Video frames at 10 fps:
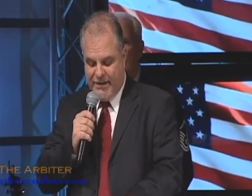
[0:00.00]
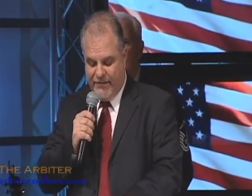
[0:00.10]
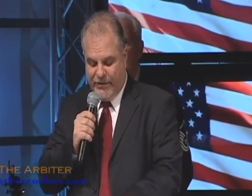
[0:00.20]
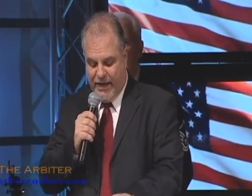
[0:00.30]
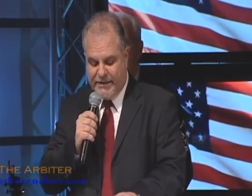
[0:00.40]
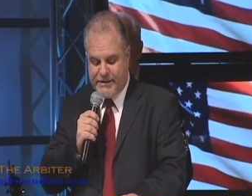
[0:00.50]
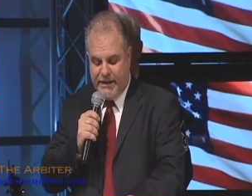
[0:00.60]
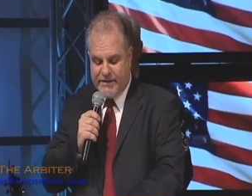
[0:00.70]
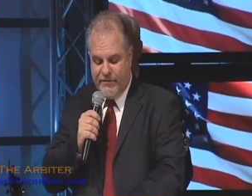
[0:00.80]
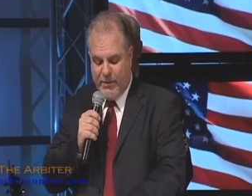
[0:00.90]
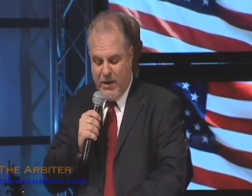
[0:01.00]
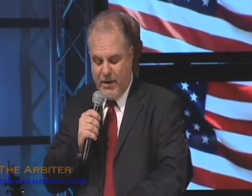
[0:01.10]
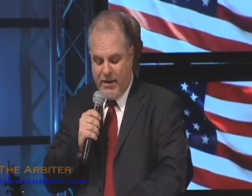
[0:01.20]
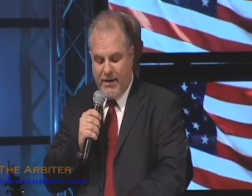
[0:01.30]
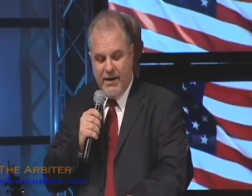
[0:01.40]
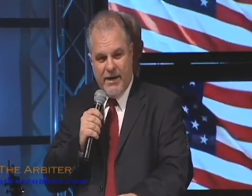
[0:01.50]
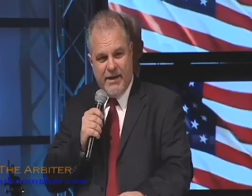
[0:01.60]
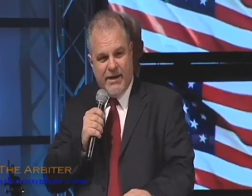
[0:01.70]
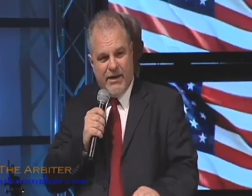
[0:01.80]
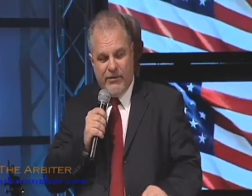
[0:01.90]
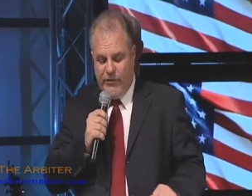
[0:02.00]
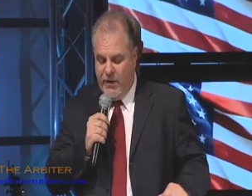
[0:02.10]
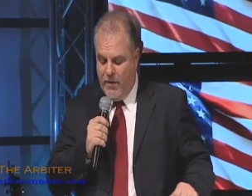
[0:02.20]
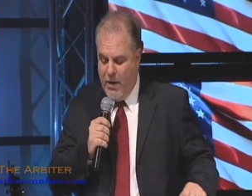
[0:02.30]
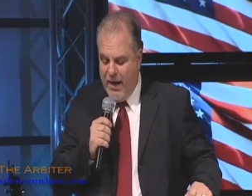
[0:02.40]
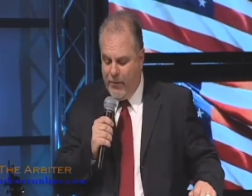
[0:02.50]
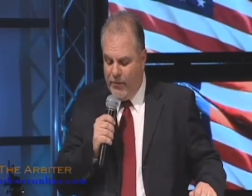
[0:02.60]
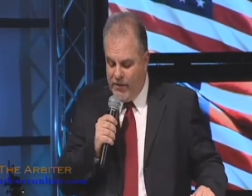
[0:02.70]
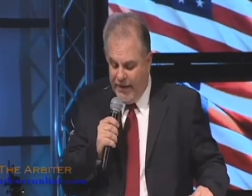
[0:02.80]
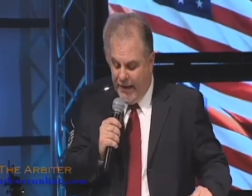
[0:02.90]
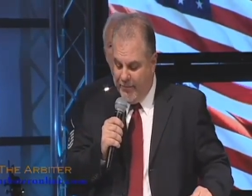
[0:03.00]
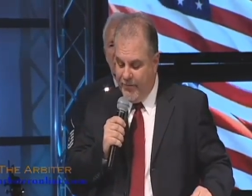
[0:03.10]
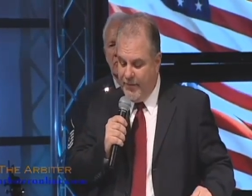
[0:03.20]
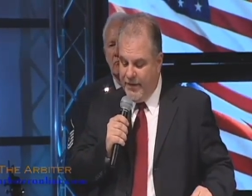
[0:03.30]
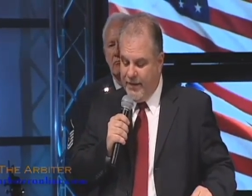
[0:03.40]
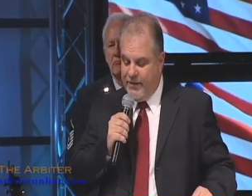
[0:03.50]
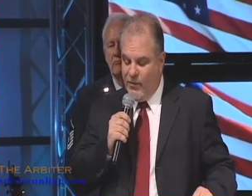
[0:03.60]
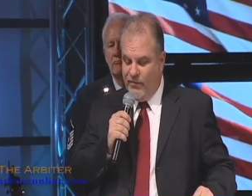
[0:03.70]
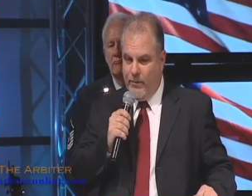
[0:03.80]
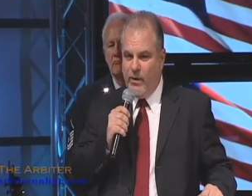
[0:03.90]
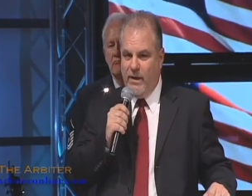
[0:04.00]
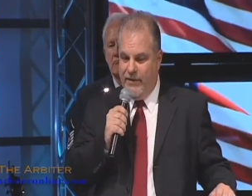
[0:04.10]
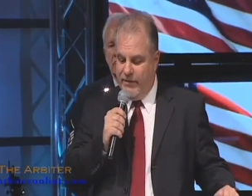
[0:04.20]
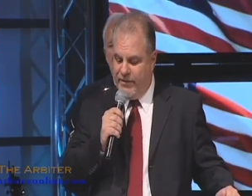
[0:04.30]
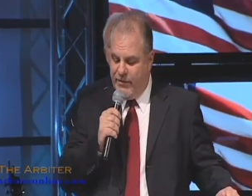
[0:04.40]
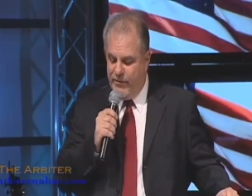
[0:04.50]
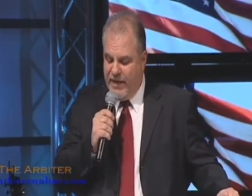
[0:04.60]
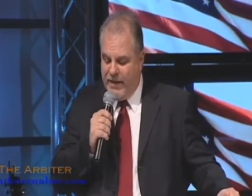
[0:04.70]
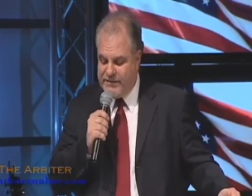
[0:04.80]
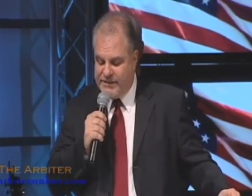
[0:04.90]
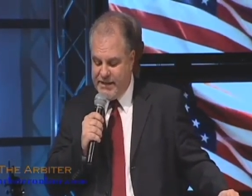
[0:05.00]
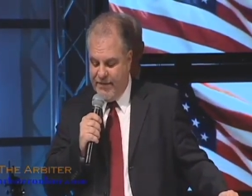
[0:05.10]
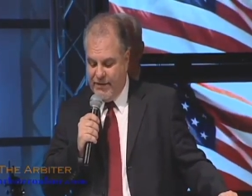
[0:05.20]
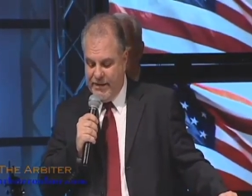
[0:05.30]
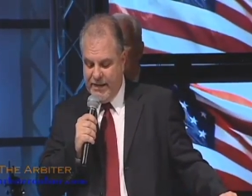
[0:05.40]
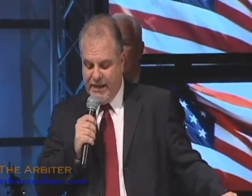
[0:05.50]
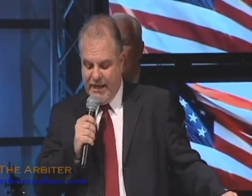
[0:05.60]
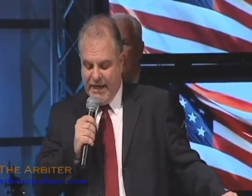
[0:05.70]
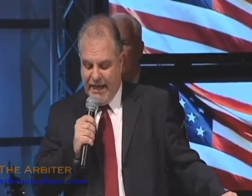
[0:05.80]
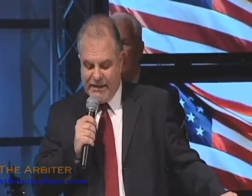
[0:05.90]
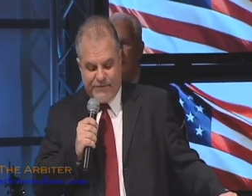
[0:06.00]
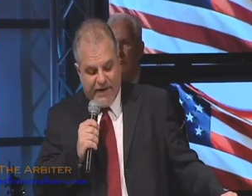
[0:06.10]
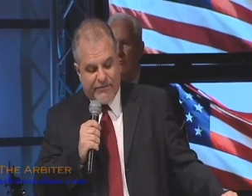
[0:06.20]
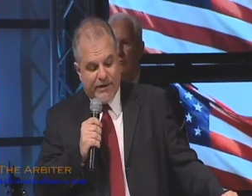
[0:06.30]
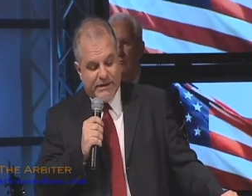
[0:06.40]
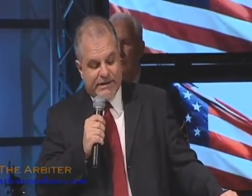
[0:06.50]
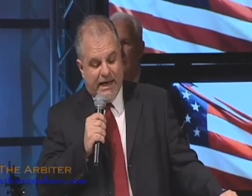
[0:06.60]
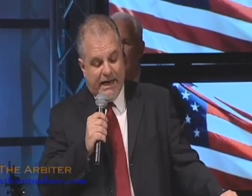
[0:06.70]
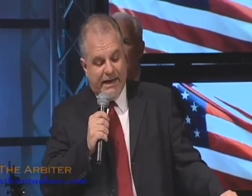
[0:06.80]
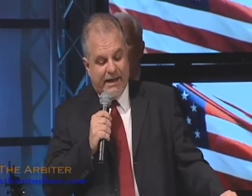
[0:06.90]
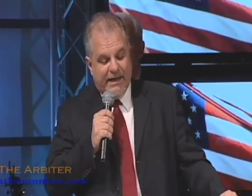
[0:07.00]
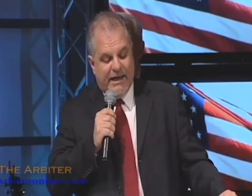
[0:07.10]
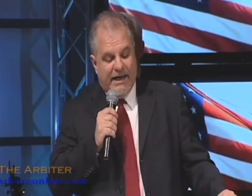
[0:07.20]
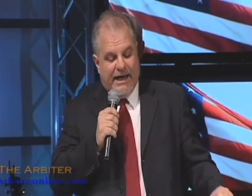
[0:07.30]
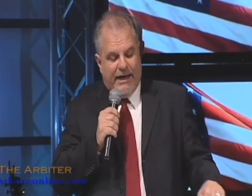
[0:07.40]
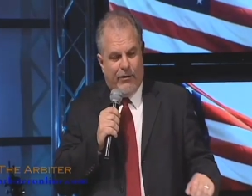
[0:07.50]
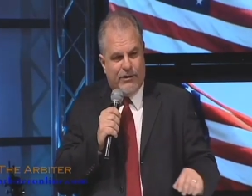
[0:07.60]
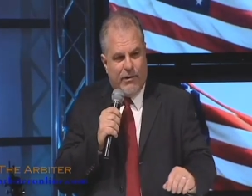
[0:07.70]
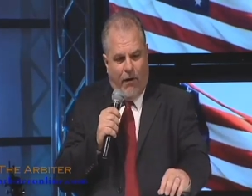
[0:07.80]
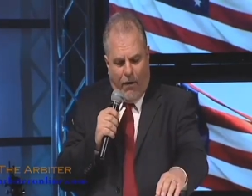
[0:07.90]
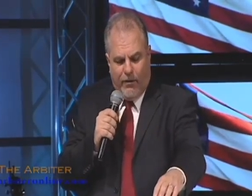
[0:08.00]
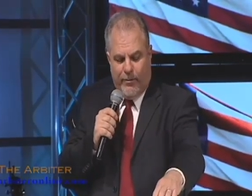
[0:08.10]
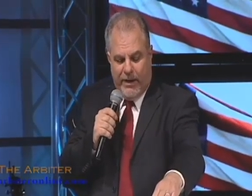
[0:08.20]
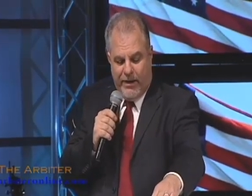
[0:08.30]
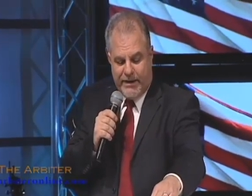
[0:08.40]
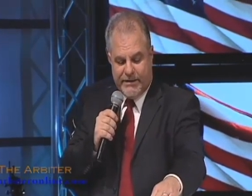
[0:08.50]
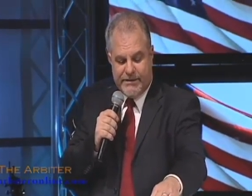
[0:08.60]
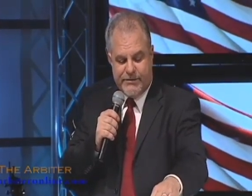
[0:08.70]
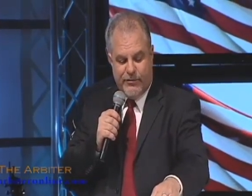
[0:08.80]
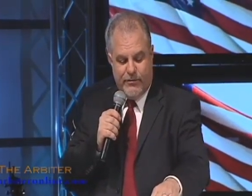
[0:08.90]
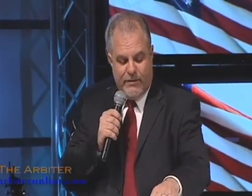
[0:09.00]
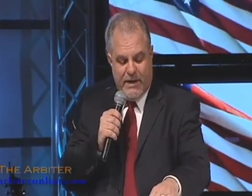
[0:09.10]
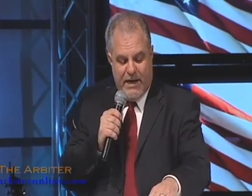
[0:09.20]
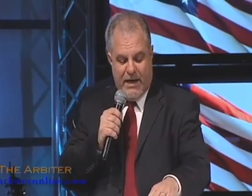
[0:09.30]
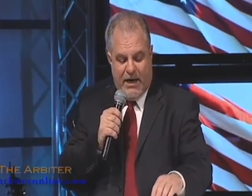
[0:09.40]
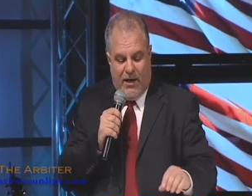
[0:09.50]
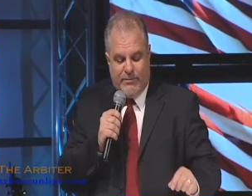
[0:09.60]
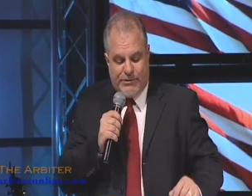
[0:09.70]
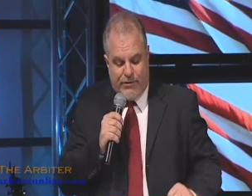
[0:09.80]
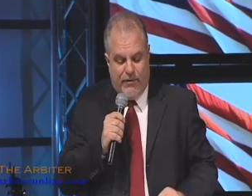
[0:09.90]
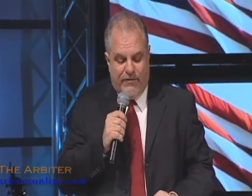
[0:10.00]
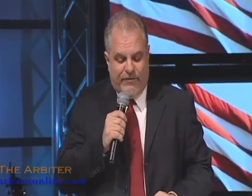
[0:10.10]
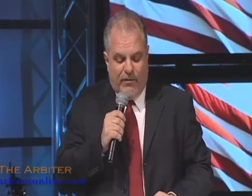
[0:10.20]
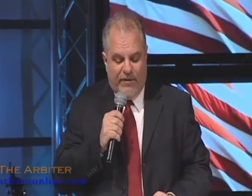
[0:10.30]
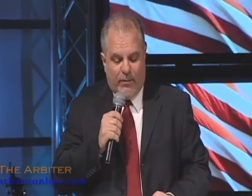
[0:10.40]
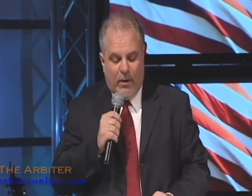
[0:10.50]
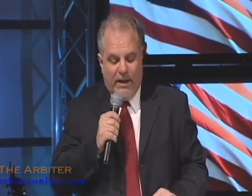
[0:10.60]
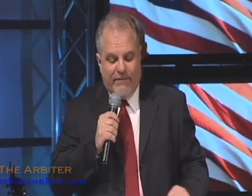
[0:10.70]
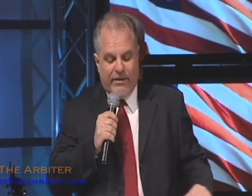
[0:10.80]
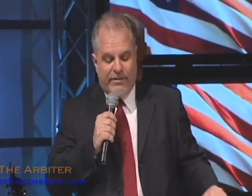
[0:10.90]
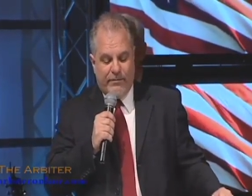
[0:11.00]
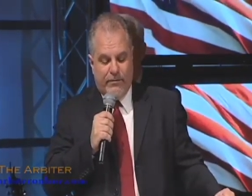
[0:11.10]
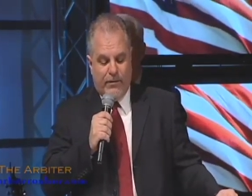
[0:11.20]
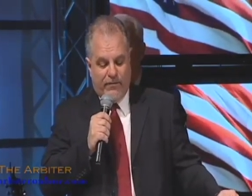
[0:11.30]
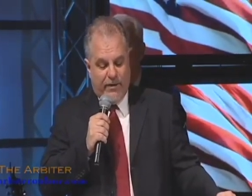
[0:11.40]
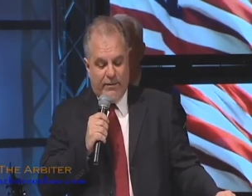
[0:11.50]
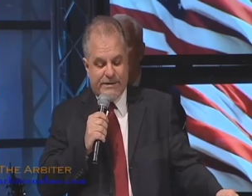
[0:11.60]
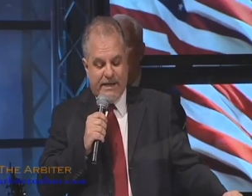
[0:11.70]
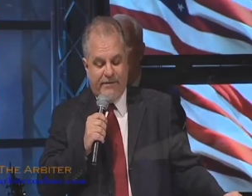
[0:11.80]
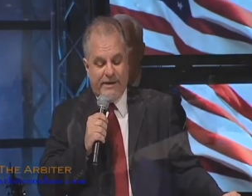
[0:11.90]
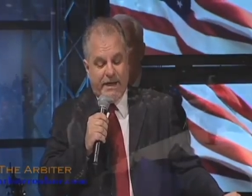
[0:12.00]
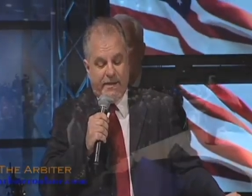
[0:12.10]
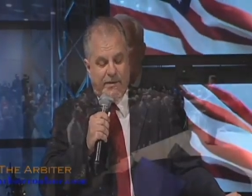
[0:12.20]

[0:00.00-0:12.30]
of the United States of America, do hereby proclaim November 11th, 2007, as Veterans Day, and urge all Americans to observe November 11th through November 17th,